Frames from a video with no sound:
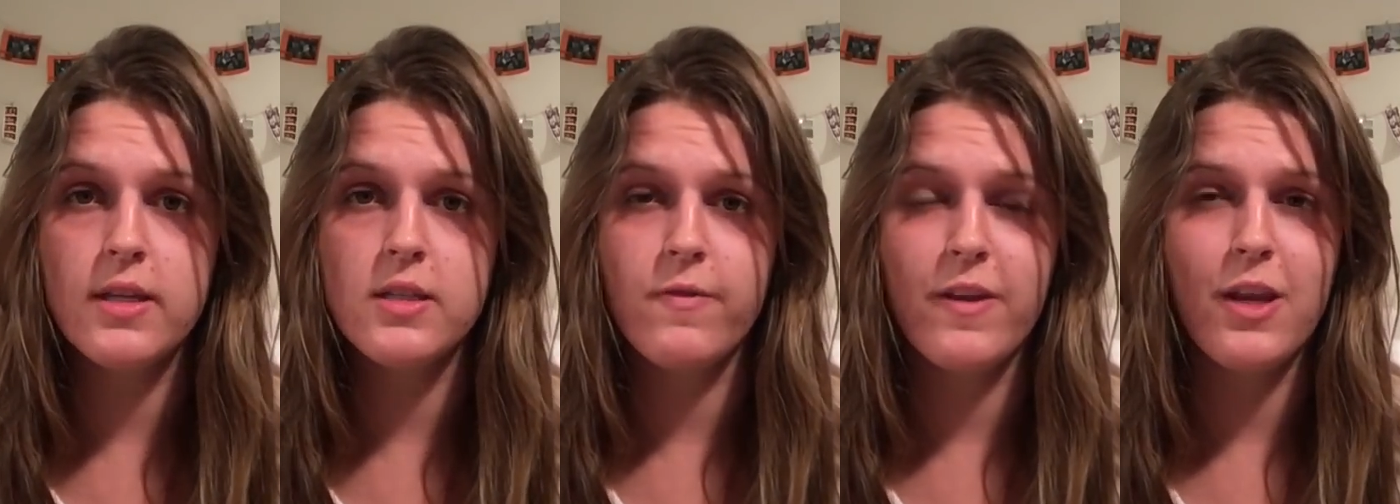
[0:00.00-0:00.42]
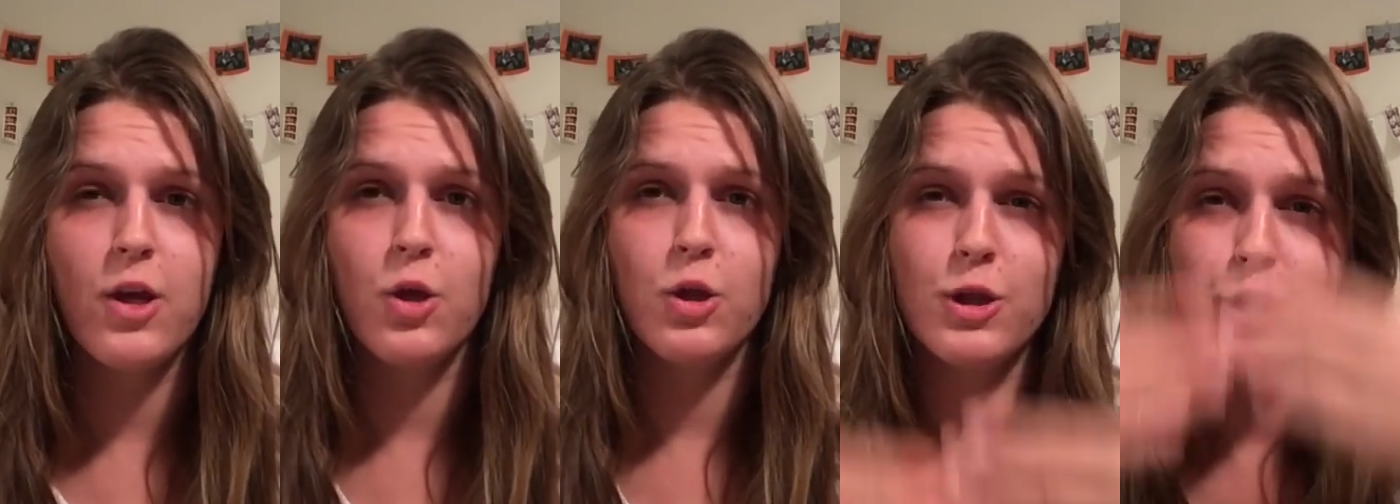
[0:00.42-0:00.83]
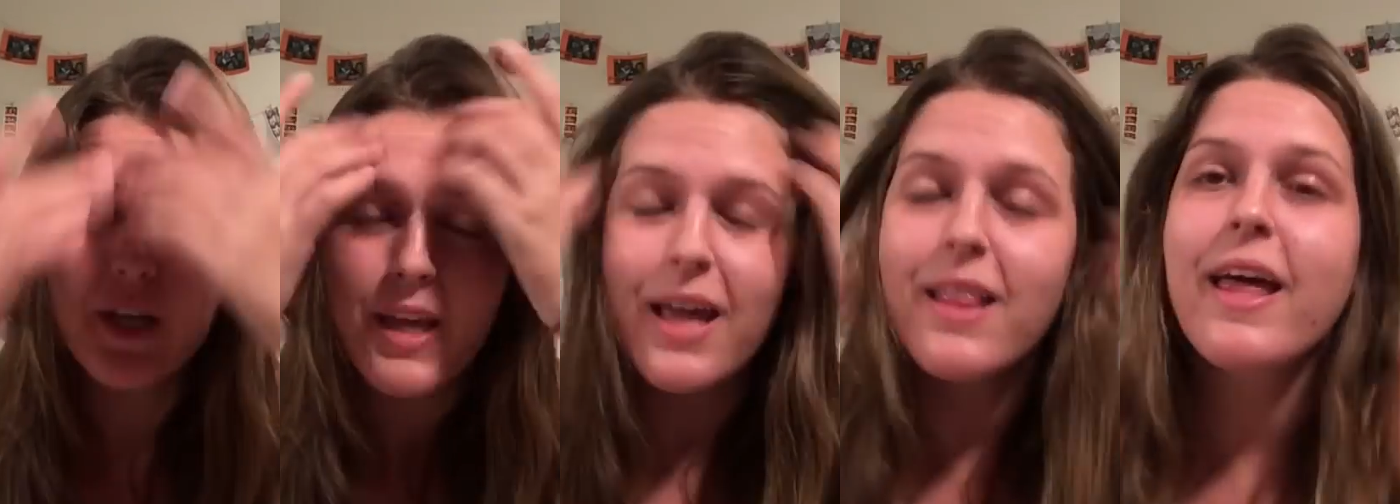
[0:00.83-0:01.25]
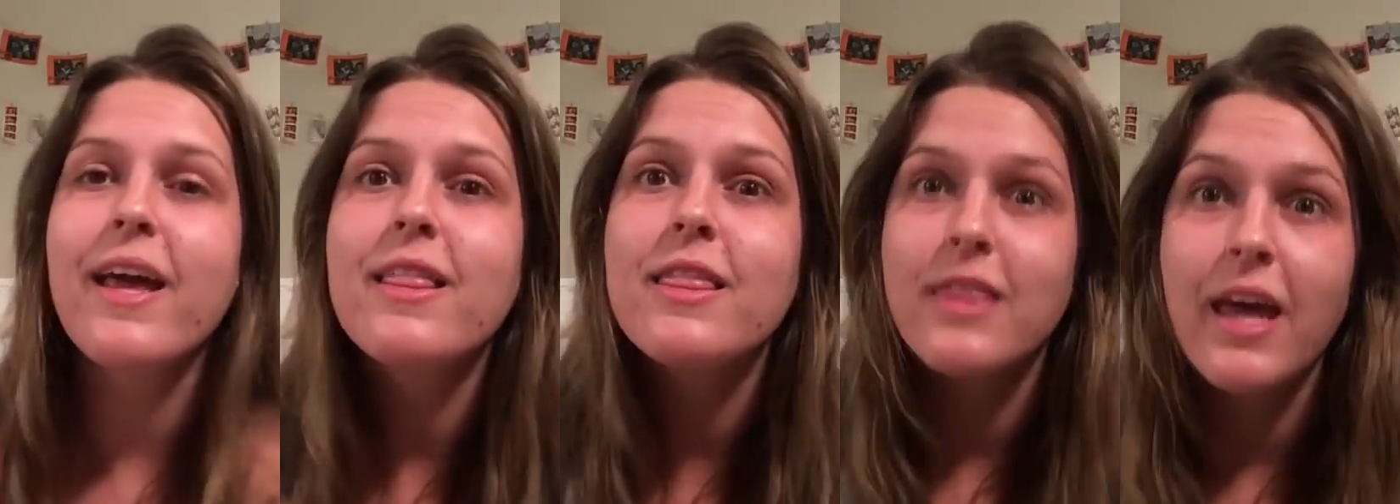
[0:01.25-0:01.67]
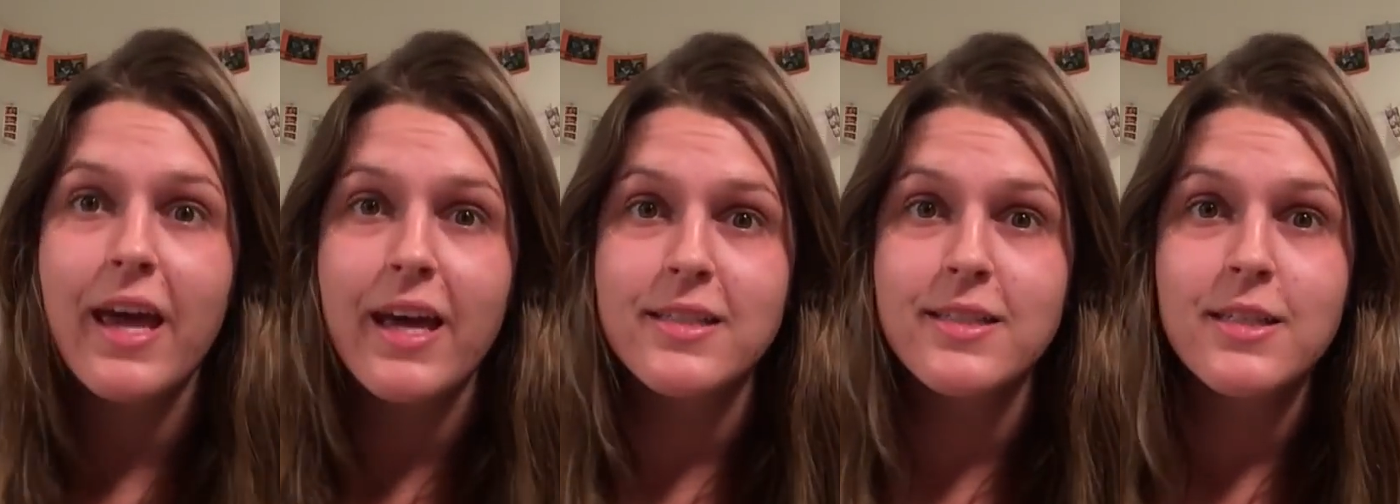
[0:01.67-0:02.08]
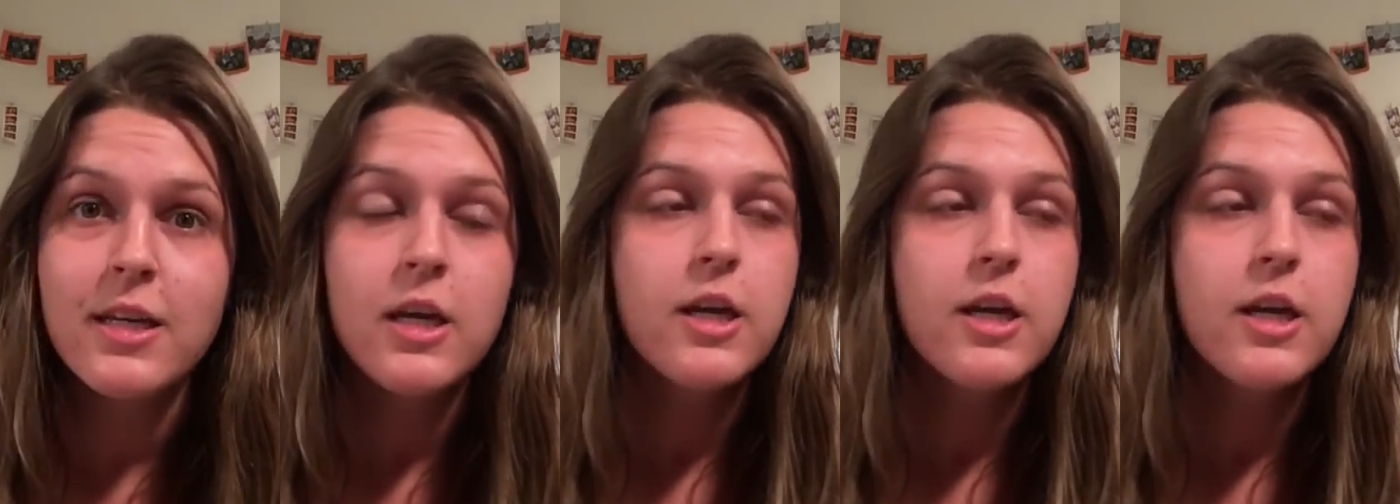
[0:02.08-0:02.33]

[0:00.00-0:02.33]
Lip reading: this video looking like this,